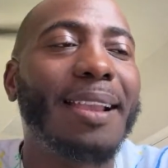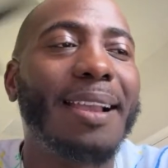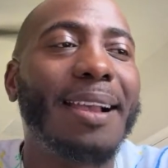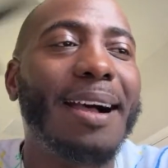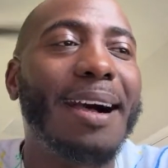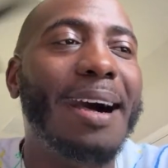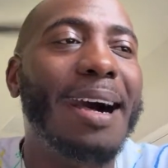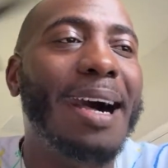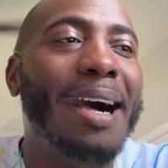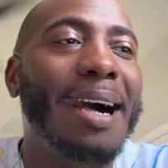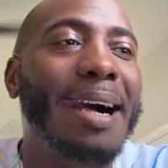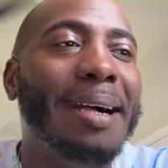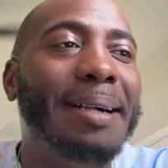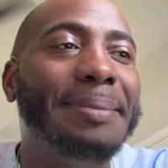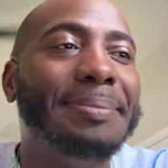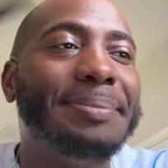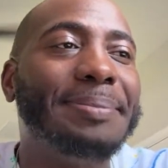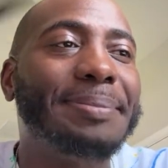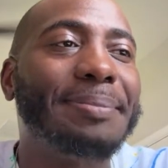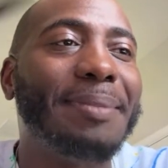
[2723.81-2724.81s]

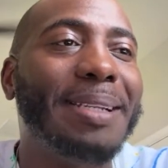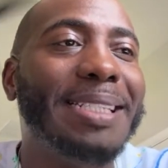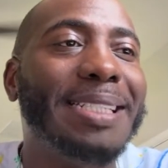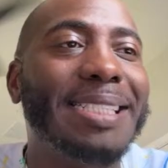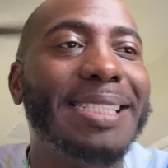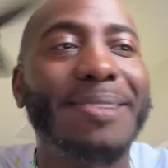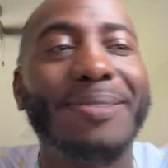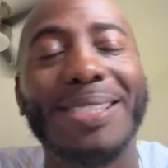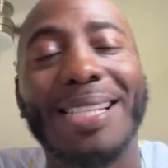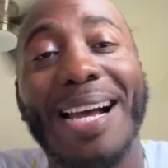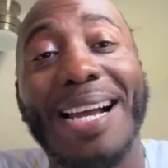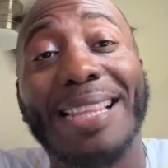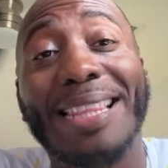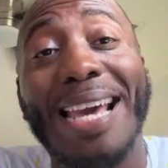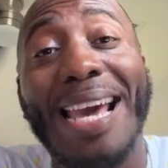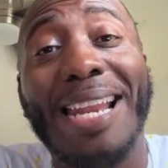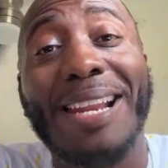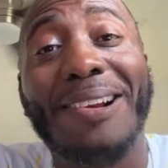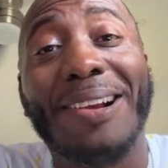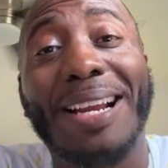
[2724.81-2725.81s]
But she was like,
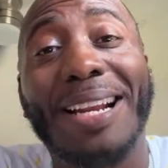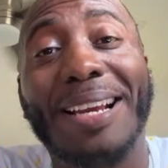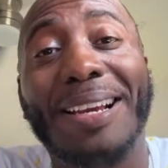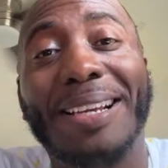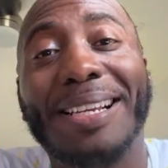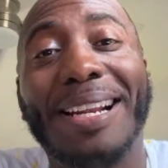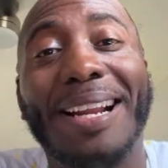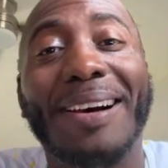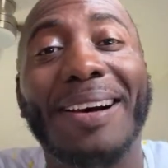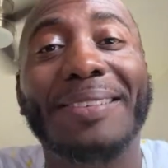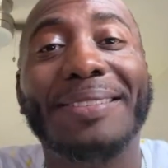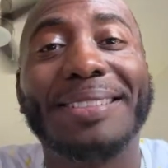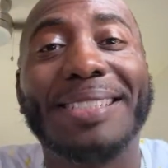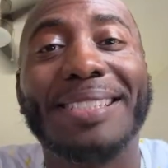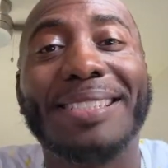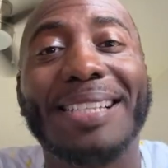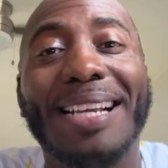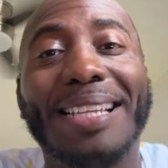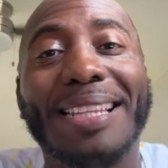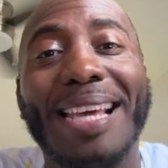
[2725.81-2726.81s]
then you're gonna, she
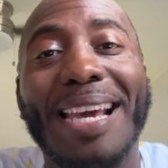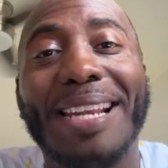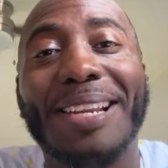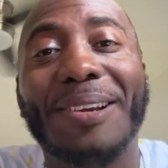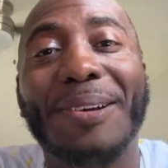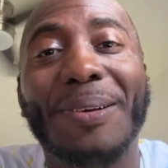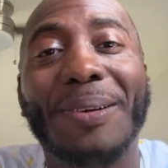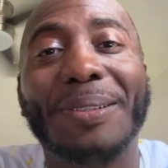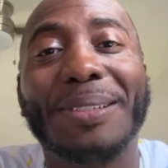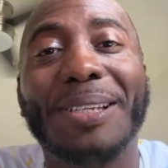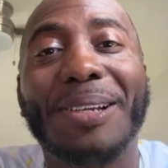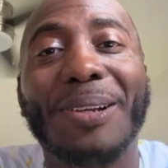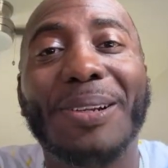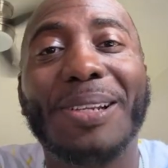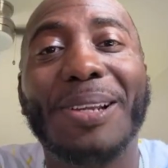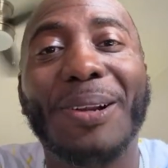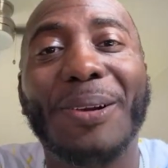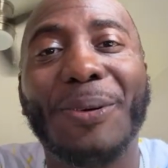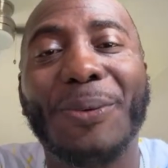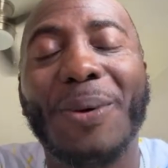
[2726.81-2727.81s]
was like, then you'll
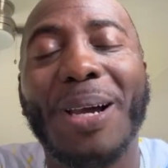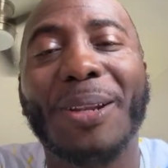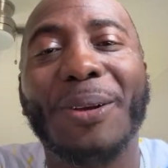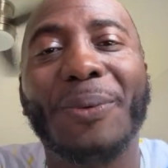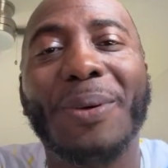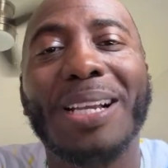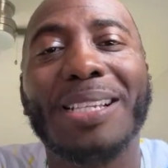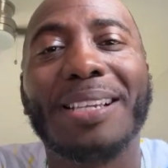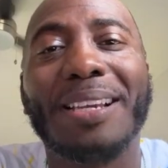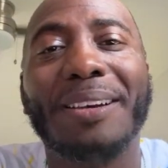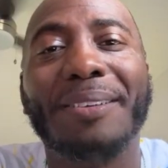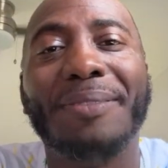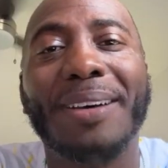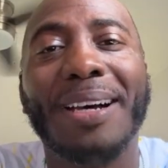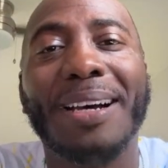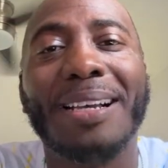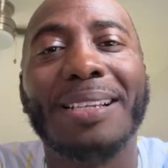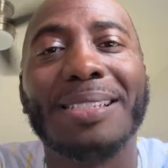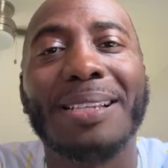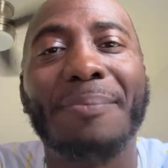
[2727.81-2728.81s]
run the risk
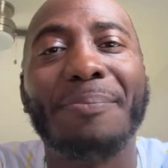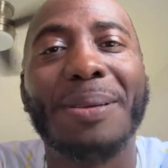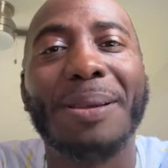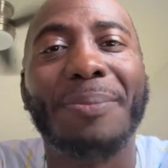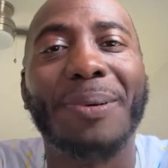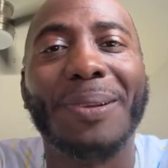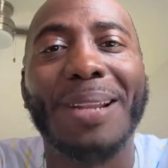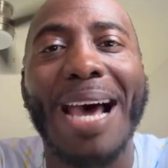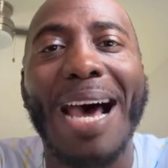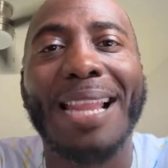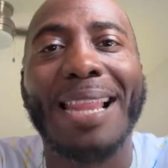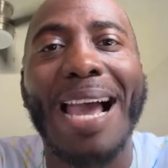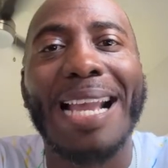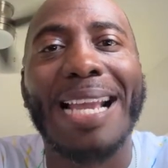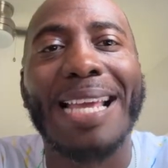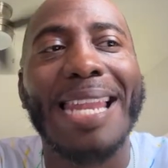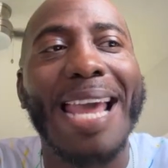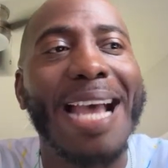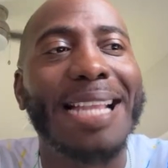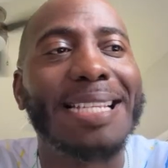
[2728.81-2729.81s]
of some people not
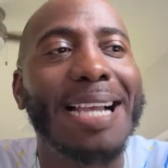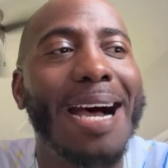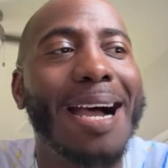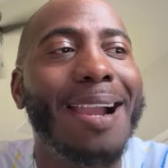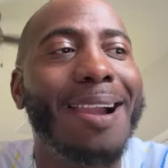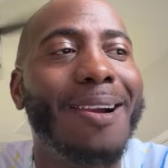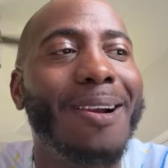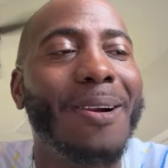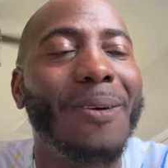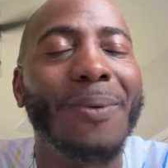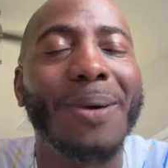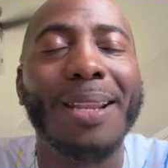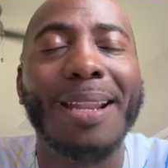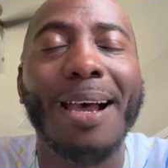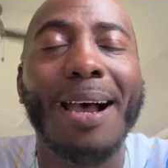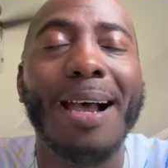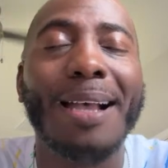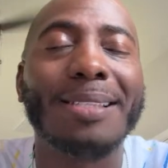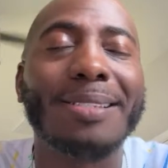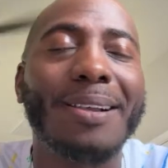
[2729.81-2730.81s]
liking that tire or
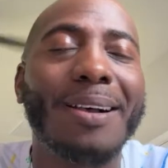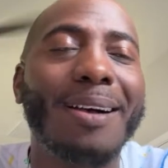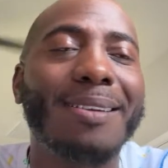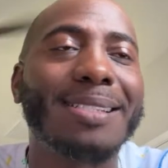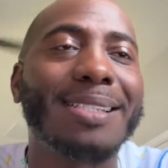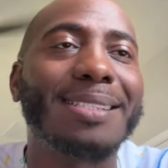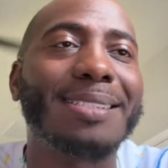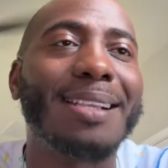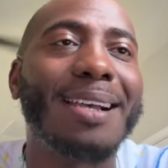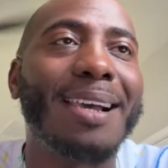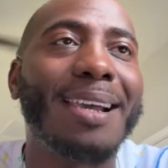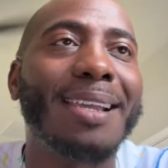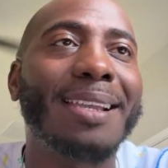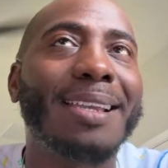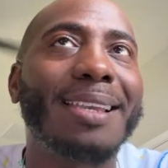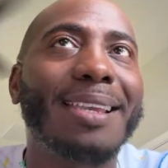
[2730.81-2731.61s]
whatnot. So I was just like,